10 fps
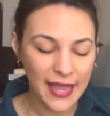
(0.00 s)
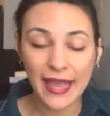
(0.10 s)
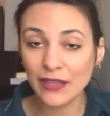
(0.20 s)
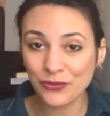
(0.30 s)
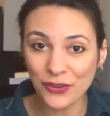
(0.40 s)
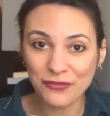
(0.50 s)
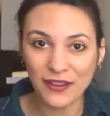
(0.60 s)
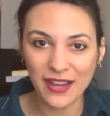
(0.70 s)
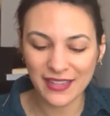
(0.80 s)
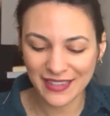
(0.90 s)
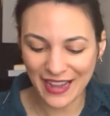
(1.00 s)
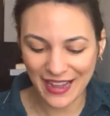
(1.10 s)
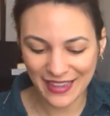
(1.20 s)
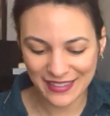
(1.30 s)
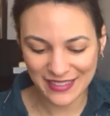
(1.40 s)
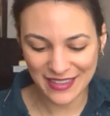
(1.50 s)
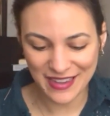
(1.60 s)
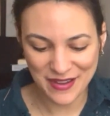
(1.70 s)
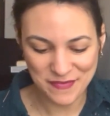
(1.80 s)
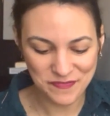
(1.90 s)
And for fun, I
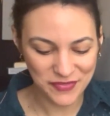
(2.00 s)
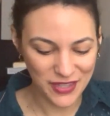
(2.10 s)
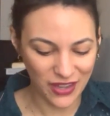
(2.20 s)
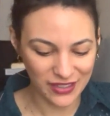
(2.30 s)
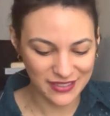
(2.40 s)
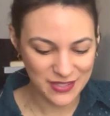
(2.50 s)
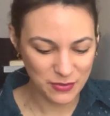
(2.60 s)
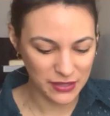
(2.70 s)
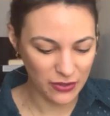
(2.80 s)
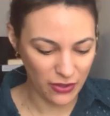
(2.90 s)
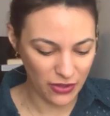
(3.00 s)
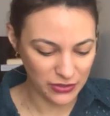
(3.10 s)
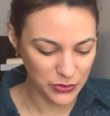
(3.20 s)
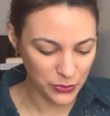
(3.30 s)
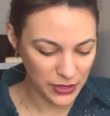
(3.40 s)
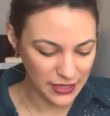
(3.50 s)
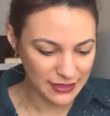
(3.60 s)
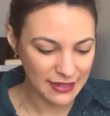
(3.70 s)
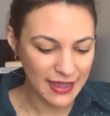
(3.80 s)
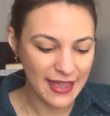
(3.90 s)
um, got this one called
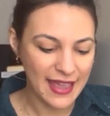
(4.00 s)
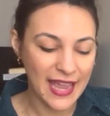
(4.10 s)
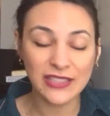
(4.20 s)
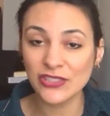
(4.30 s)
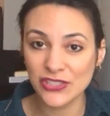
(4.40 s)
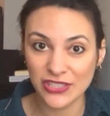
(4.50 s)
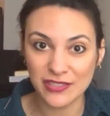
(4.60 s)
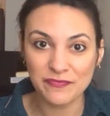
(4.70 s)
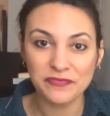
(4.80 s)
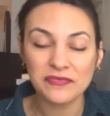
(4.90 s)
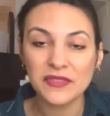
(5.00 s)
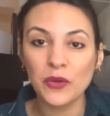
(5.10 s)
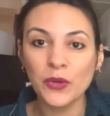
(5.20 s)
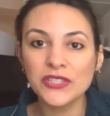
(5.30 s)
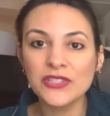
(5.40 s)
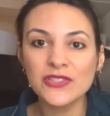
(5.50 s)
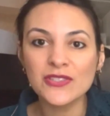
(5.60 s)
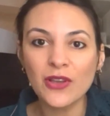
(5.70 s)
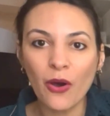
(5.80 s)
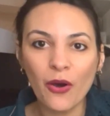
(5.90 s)
Green Energy, which is
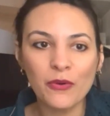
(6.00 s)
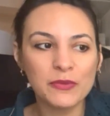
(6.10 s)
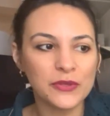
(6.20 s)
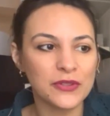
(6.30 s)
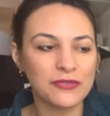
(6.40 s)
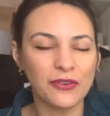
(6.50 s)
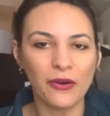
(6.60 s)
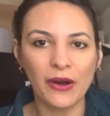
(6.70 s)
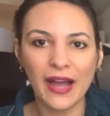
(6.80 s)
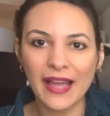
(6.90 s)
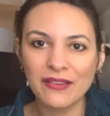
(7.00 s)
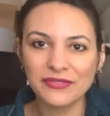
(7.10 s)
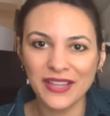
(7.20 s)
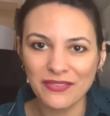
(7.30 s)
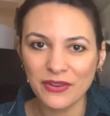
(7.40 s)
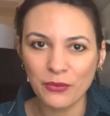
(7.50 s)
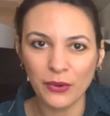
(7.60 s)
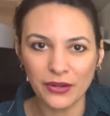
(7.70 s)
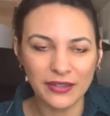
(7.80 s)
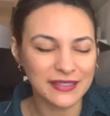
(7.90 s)
so beautiful. I have never
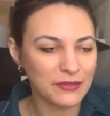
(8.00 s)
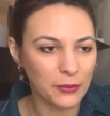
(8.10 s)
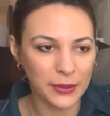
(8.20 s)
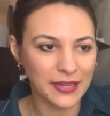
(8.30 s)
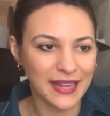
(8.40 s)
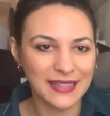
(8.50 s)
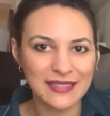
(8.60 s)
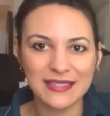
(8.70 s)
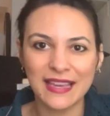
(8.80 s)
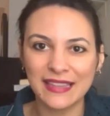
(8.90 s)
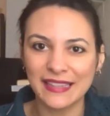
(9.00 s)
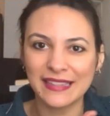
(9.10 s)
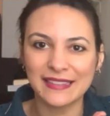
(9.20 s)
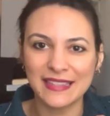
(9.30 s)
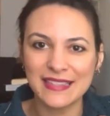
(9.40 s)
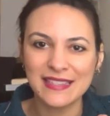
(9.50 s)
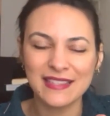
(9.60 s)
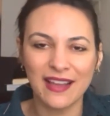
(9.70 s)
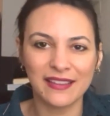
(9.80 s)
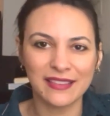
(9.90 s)
wore, worn anything like
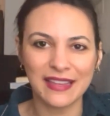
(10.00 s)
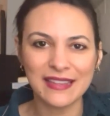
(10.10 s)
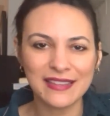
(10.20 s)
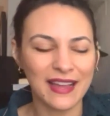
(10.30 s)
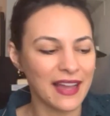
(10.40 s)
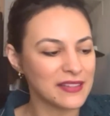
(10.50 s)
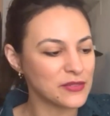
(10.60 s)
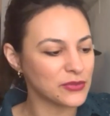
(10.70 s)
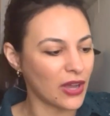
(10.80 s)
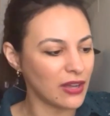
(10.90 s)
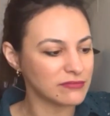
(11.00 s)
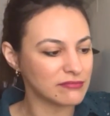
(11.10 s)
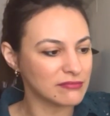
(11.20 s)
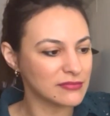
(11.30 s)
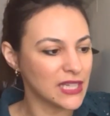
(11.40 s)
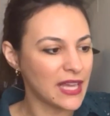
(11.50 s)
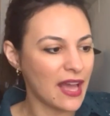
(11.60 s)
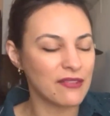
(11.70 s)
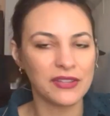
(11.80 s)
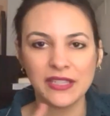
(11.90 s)
this, I think. I do not
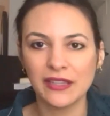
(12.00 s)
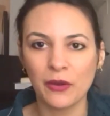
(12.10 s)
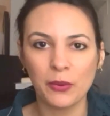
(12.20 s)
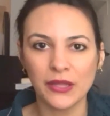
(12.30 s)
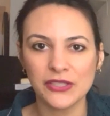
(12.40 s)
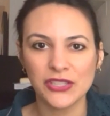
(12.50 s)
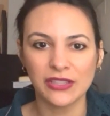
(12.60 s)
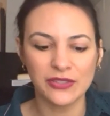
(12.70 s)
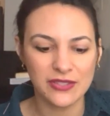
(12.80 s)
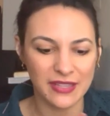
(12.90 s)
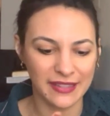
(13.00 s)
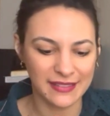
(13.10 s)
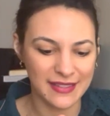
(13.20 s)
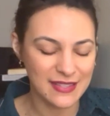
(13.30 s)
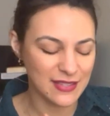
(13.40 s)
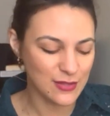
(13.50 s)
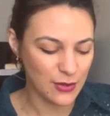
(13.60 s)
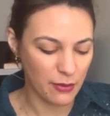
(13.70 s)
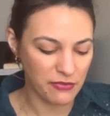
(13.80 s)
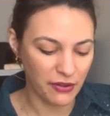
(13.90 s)
have any nail polish that looks like this,
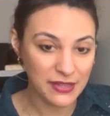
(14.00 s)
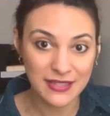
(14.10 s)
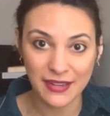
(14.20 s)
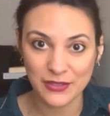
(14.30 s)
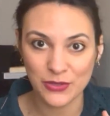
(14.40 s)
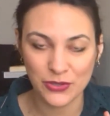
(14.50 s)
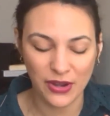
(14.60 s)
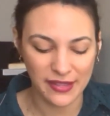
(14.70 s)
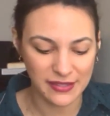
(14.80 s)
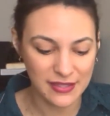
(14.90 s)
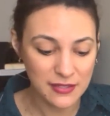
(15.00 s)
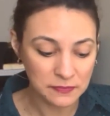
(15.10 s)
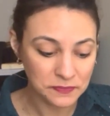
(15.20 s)
so I'm very excited to try these.